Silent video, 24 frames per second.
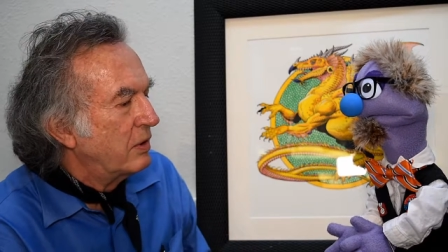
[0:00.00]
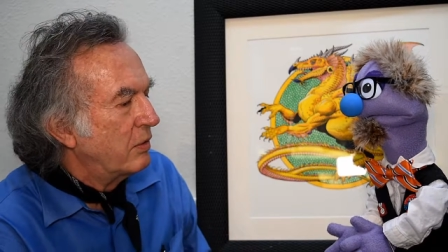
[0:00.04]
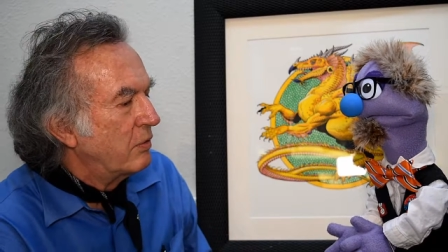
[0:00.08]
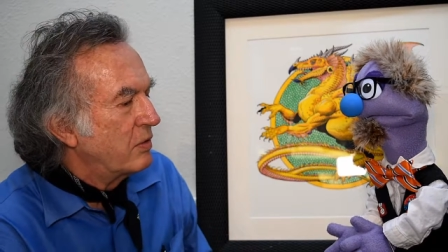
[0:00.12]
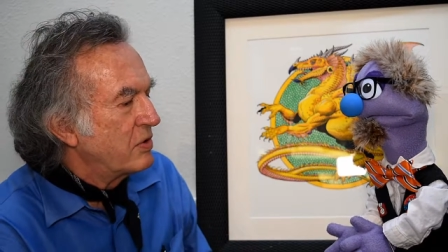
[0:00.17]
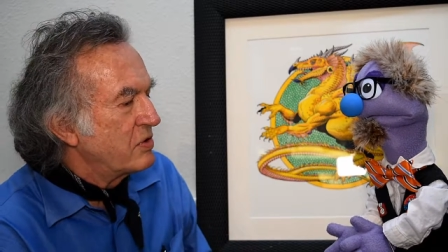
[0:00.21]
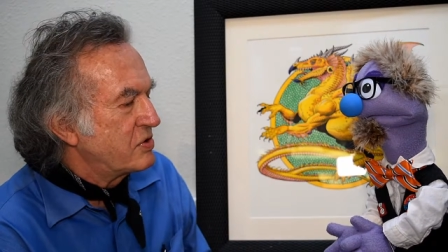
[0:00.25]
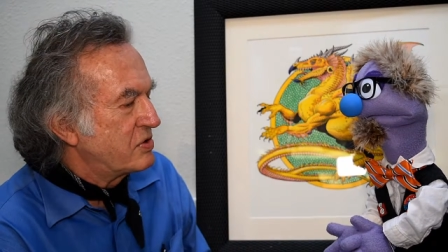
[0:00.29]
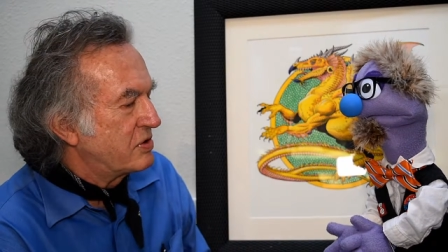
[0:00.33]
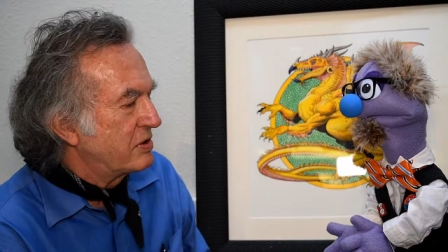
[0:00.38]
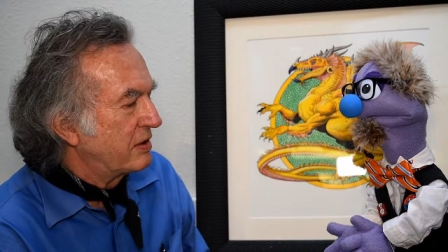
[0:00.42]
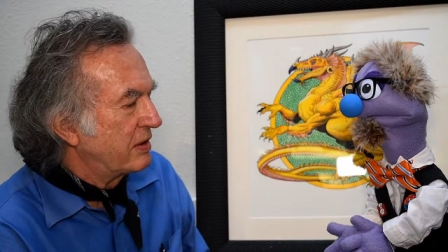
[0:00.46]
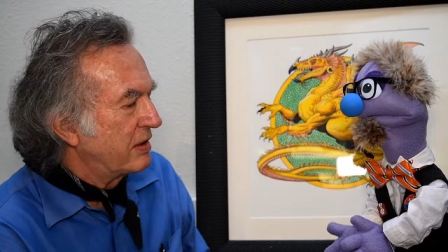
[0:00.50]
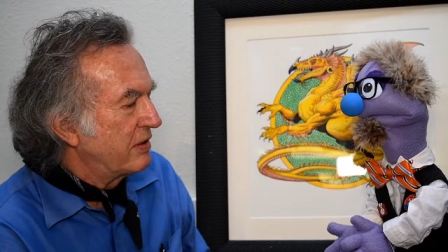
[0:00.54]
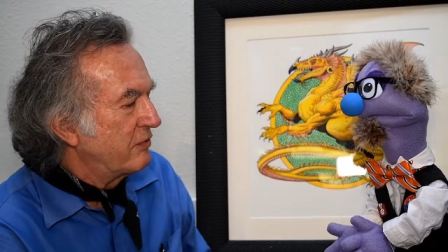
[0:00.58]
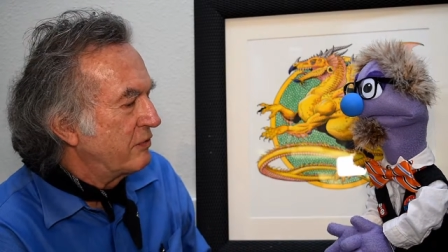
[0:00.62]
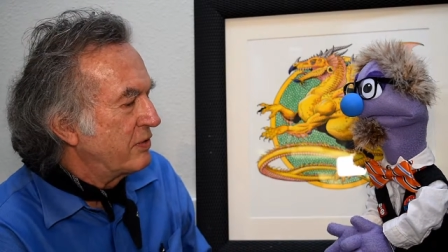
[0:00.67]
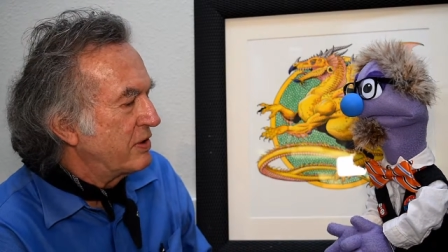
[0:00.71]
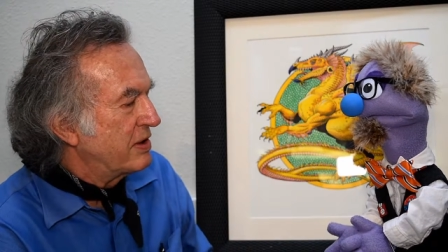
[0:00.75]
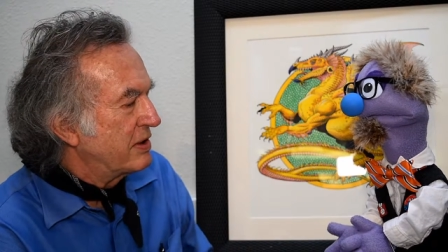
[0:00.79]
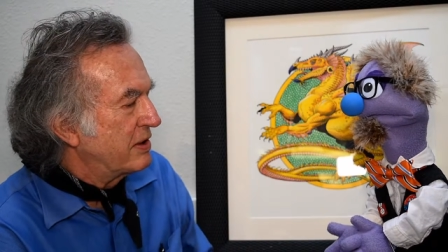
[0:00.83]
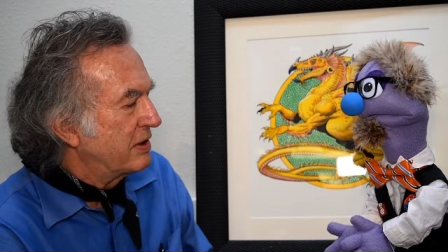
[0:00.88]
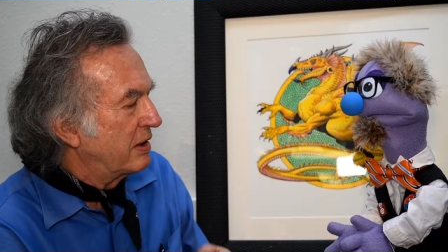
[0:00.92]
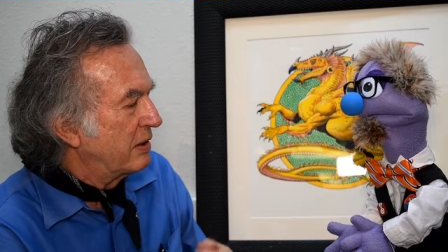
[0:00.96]
was
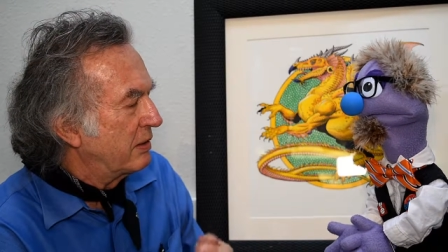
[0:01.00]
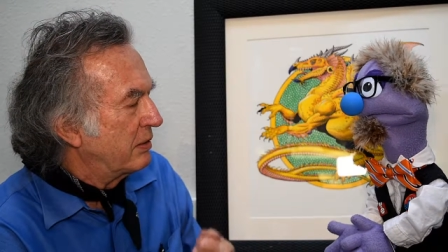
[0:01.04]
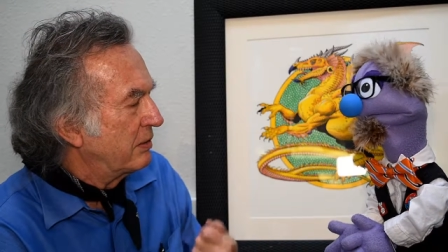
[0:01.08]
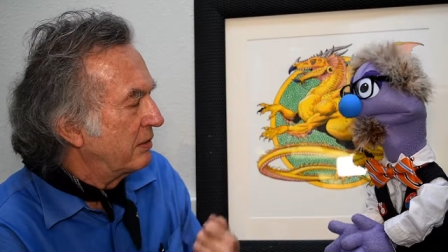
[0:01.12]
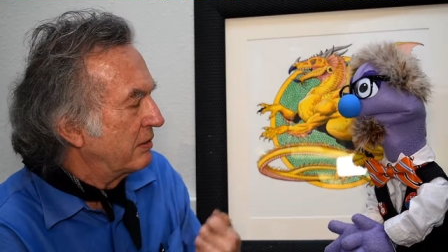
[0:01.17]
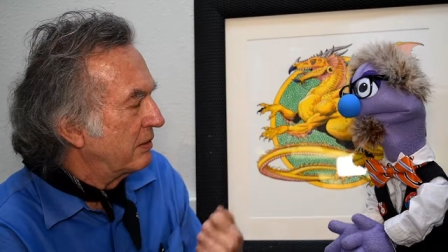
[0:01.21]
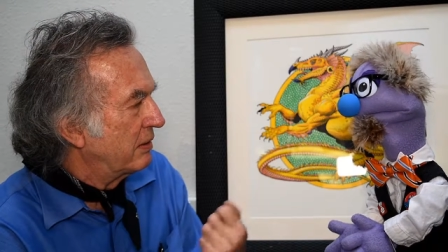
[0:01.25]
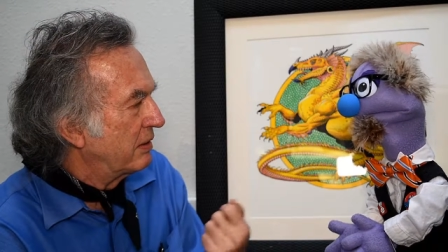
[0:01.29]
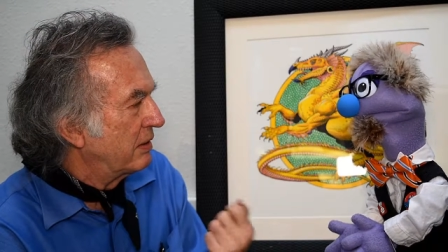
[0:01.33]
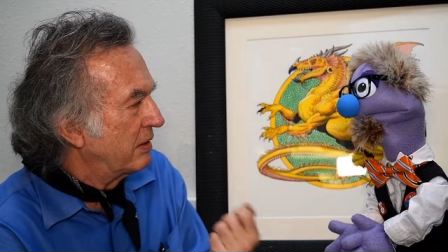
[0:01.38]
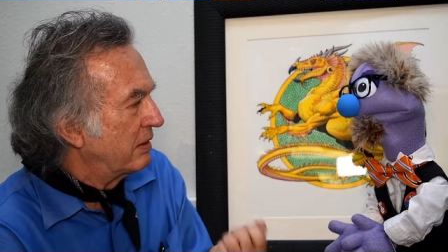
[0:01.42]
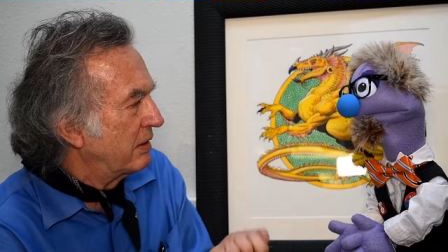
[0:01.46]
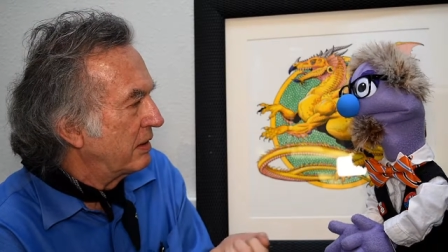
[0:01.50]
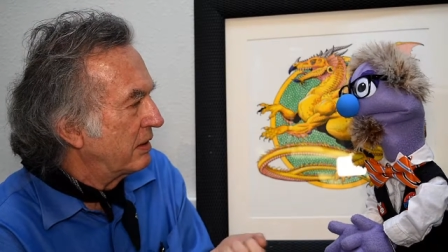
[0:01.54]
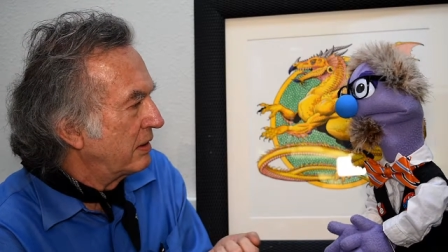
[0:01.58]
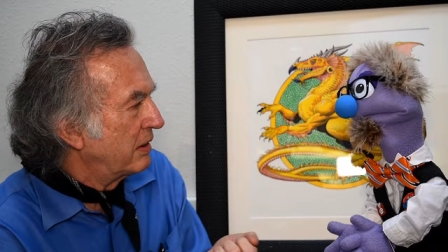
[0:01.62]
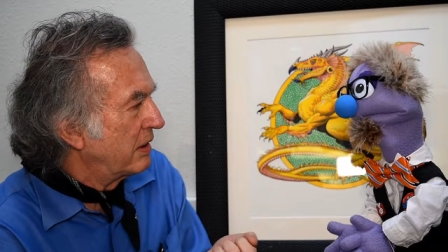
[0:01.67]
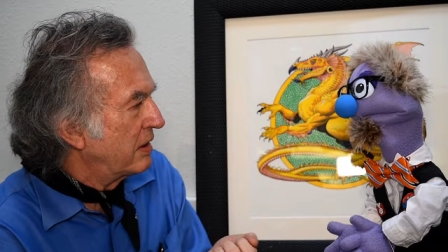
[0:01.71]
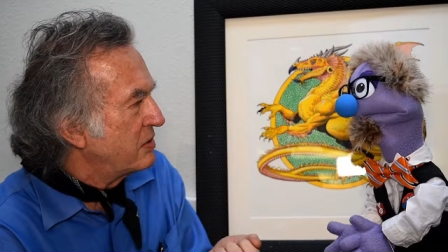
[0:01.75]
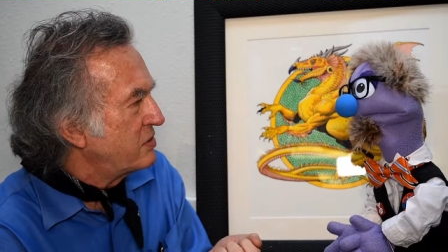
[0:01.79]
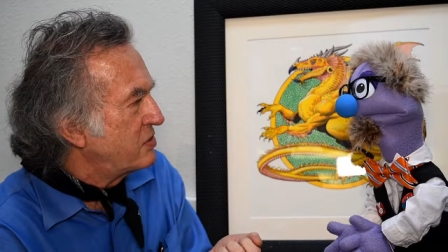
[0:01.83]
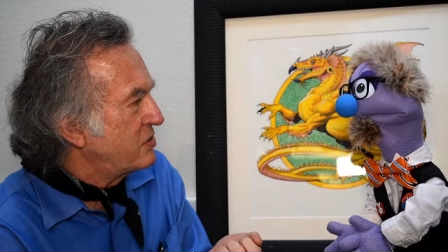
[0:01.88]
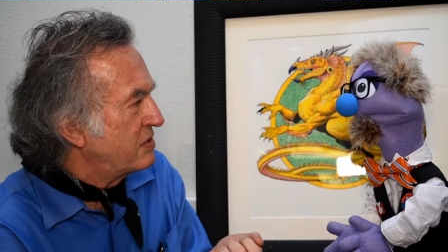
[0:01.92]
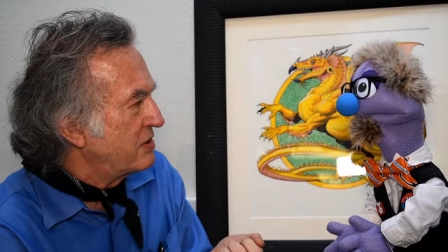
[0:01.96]
delivering their
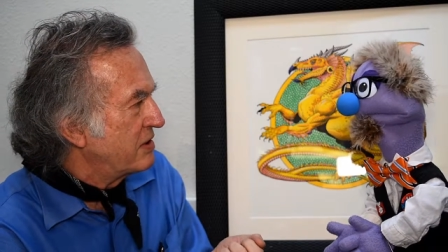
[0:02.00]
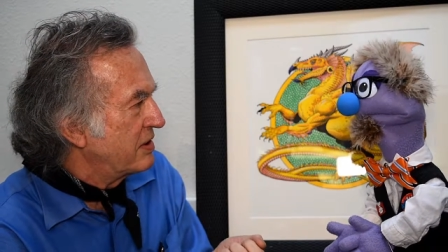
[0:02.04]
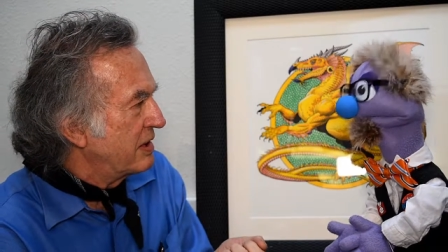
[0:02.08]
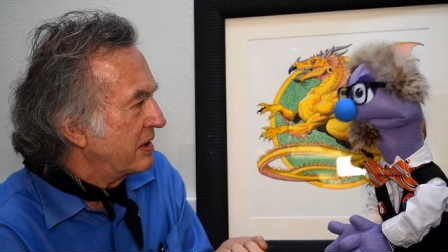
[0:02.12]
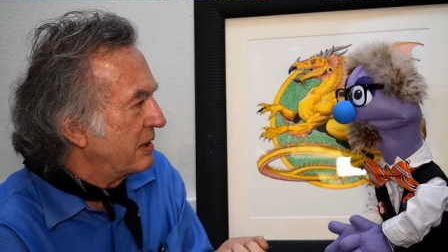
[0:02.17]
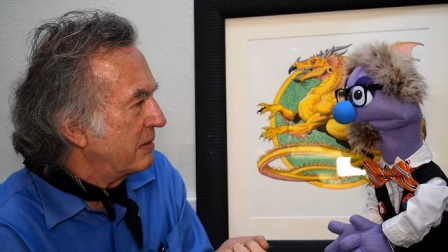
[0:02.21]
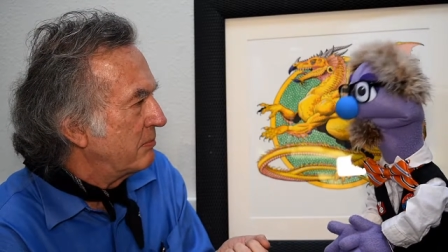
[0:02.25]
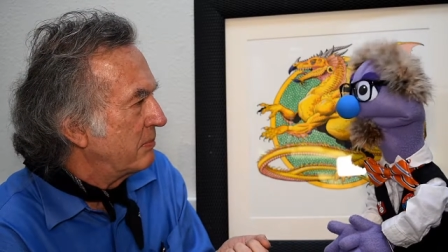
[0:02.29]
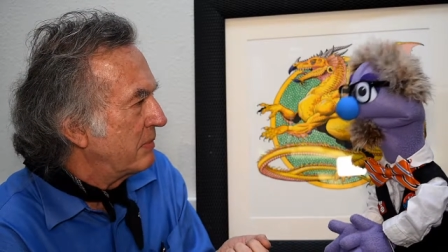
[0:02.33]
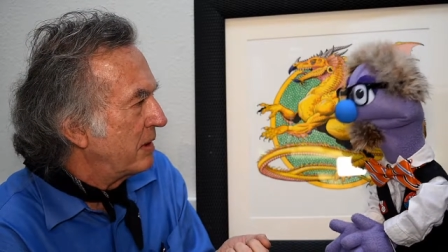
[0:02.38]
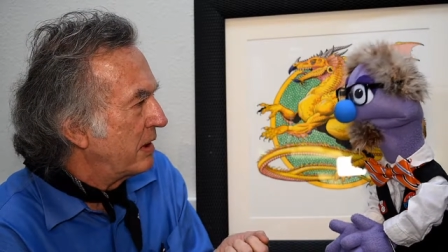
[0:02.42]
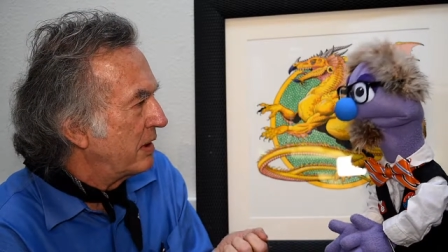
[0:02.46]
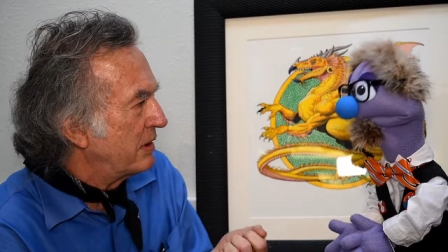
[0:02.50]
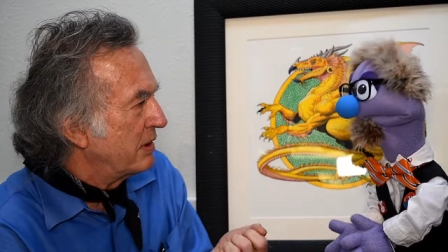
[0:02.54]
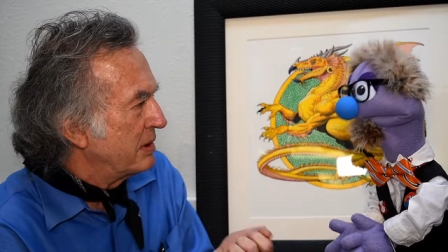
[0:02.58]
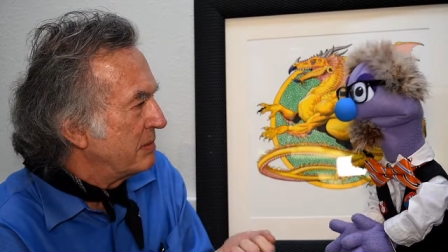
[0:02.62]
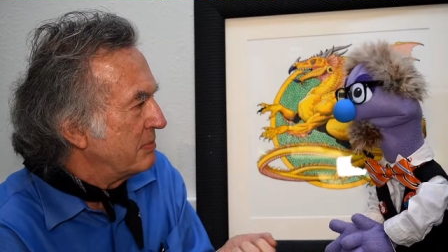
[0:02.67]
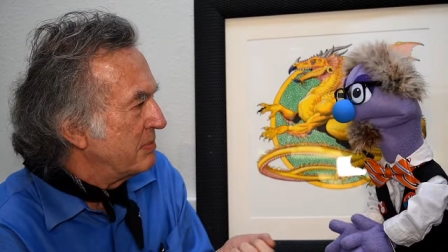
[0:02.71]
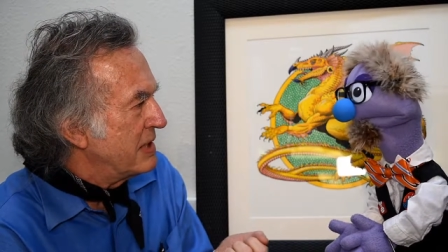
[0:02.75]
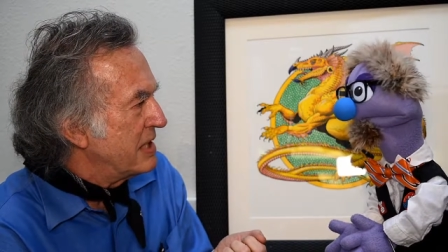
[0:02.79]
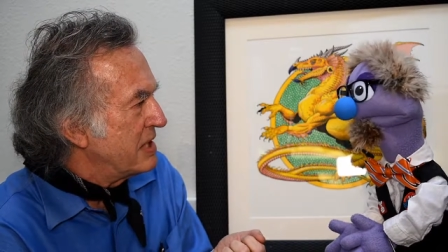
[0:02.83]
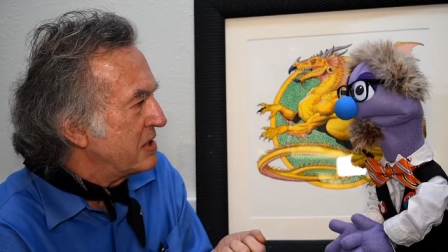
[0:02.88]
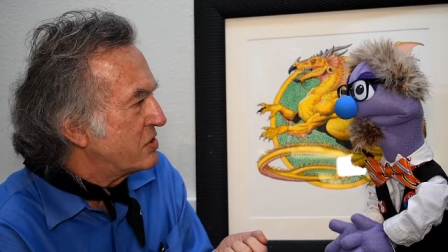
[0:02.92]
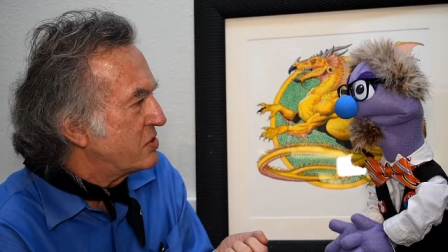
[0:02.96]
lunch to them on the
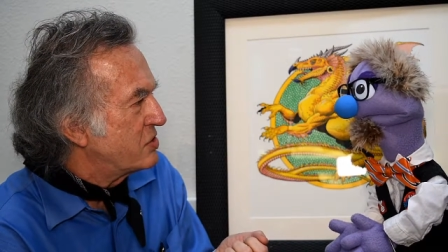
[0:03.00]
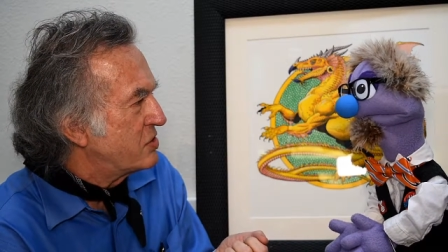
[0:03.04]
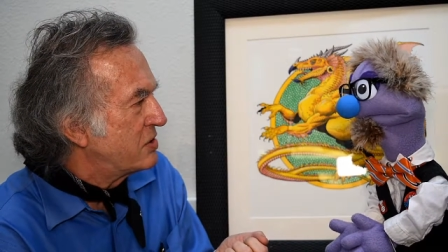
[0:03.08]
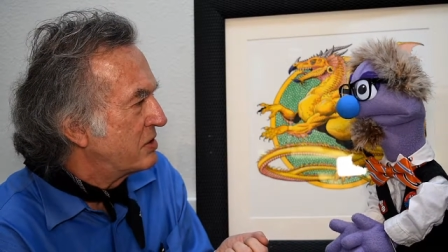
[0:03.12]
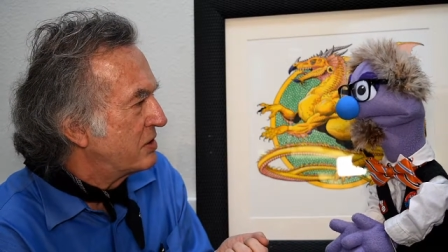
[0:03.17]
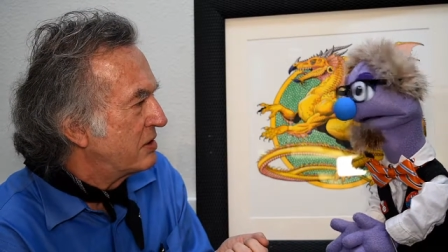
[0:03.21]
beach,